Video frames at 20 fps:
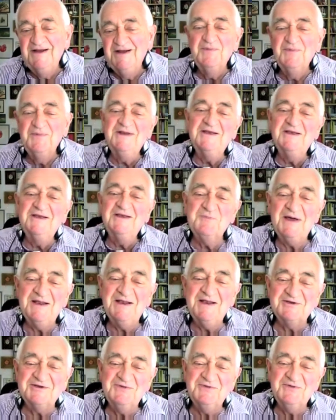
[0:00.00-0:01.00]
but it's
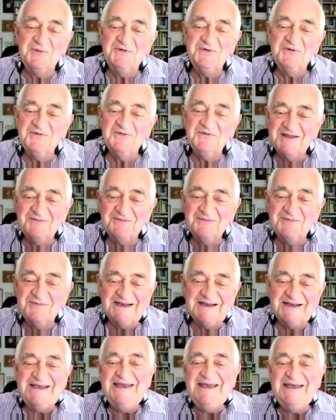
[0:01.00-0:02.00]
better to prevent them
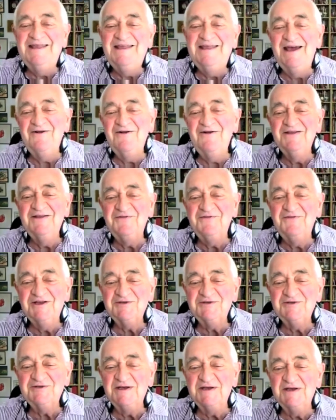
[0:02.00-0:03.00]
getting in there in the
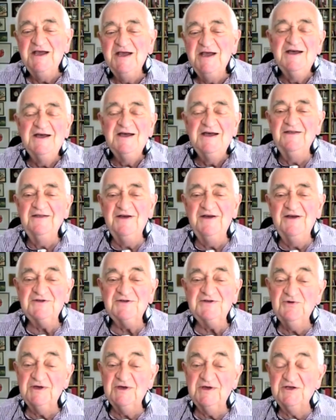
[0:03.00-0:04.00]
first place. And those
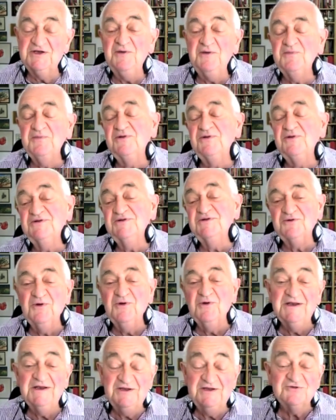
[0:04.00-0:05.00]
two examples are
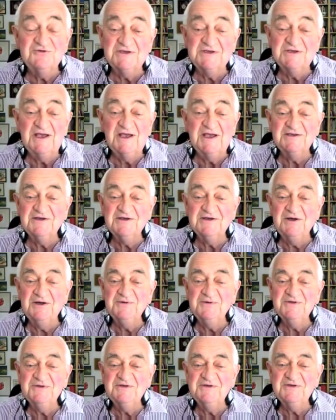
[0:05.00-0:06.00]
quite interesting
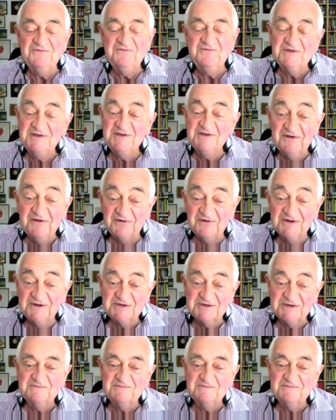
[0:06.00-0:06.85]
examples of the difference.